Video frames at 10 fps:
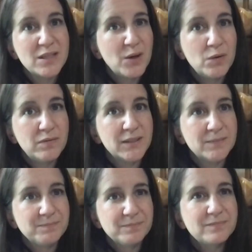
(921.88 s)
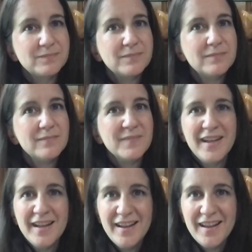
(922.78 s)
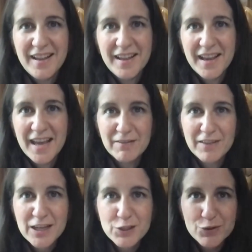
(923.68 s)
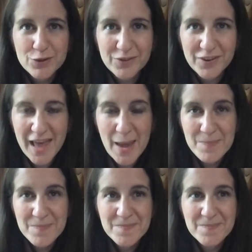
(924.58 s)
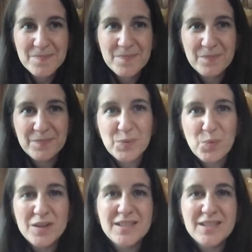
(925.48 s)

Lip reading: And if that's true for them, what does that mean for us?